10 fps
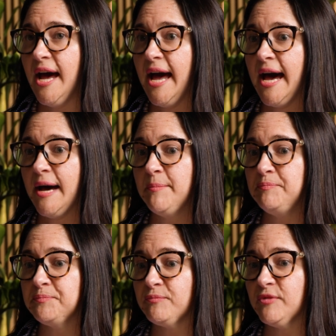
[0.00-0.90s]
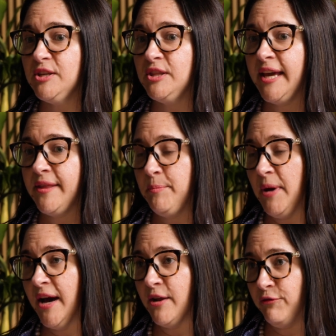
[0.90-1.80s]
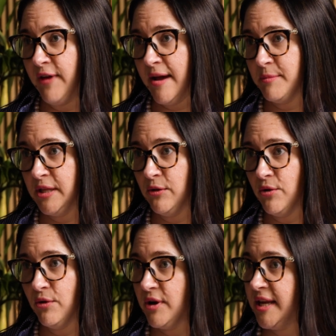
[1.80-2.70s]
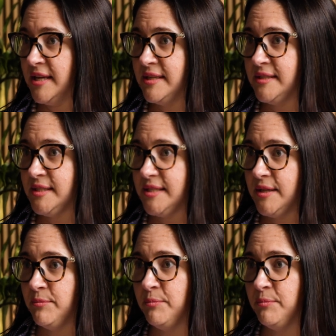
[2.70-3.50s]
The other part of family law is